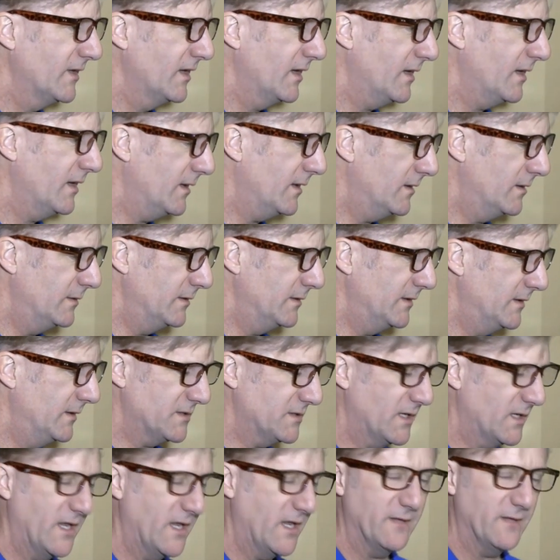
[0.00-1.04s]
And
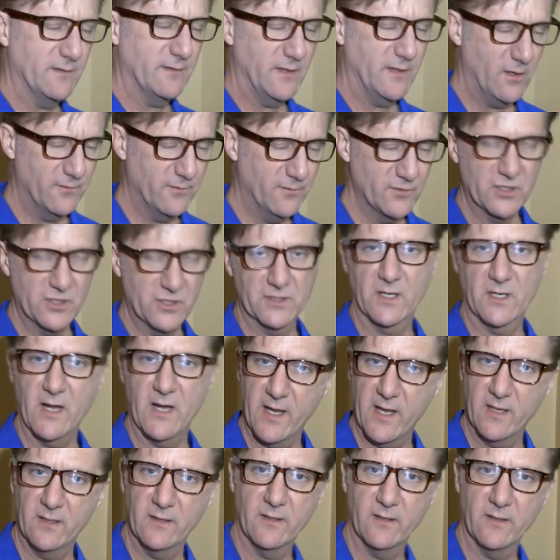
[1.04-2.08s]
the overture's on
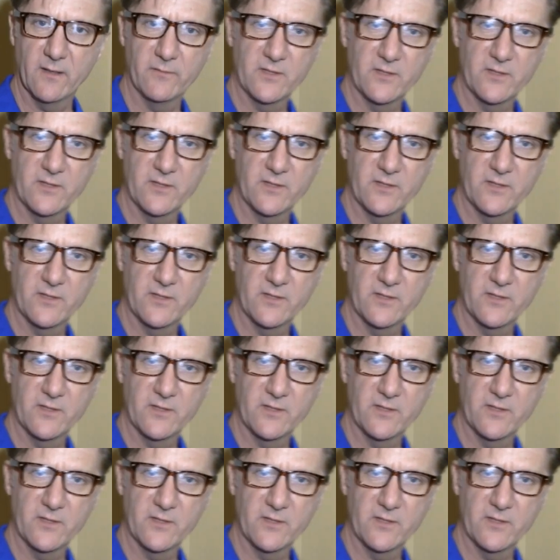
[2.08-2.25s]
A, and then we